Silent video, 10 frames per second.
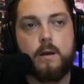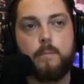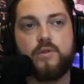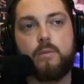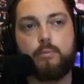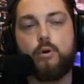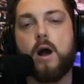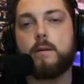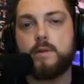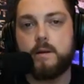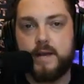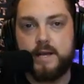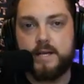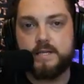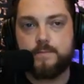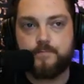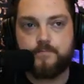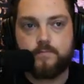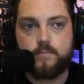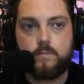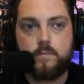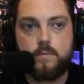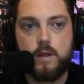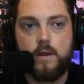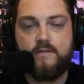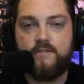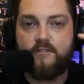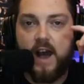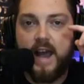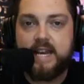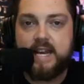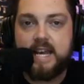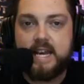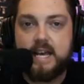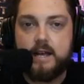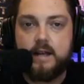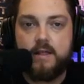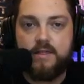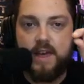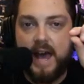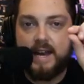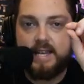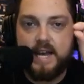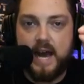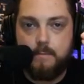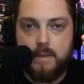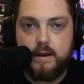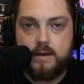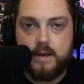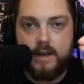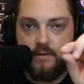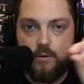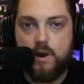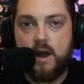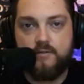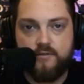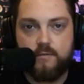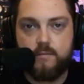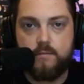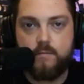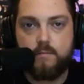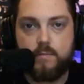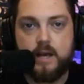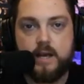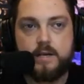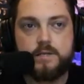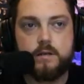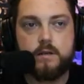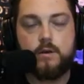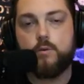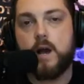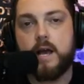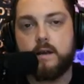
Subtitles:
But the problem is finding that diamond in the rough, because you're right.